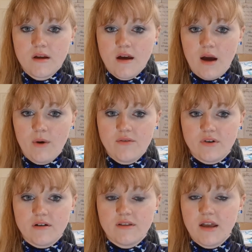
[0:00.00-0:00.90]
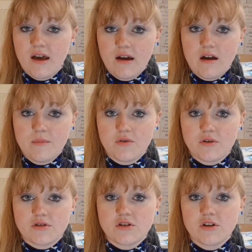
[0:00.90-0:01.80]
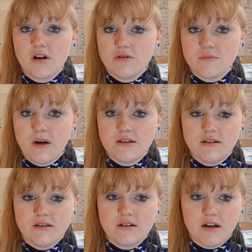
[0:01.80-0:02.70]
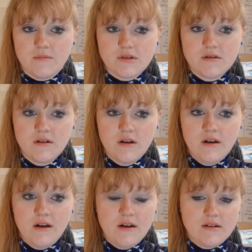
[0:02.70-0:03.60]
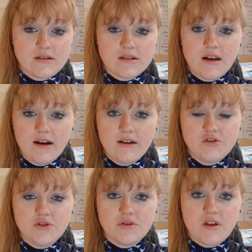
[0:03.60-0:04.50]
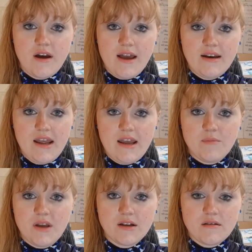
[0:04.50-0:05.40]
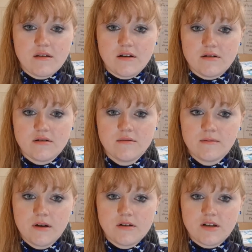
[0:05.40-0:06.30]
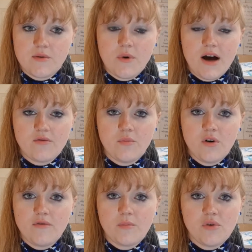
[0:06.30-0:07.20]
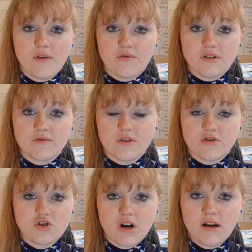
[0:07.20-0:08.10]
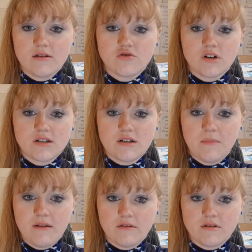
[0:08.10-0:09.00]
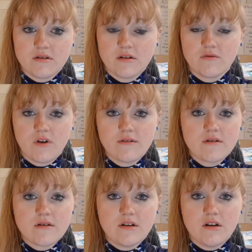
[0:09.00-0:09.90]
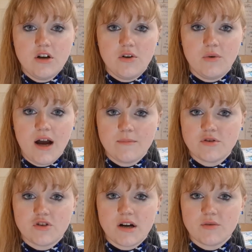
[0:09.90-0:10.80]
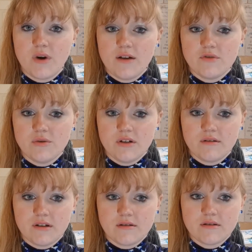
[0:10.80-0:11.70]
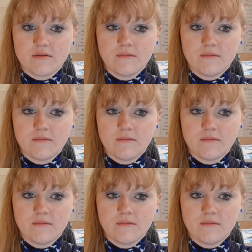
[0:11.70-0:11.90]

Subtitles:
However, they can come across as close-minded at times. This is likely due to their NE being third, so they will have more of a preference for the tried and trusted methods rather than a new, abstract way of doing things.